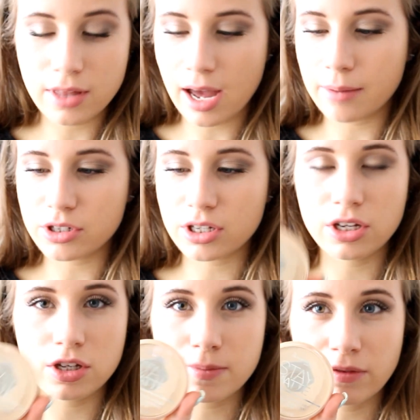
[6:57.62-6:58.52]
do that I'm just
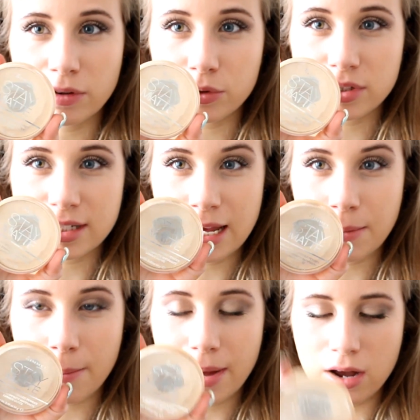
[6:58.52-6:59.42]
going to use my Rimmel Stay
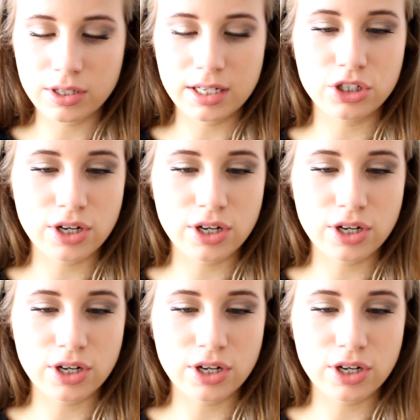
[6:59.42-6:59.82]
Matte Powder in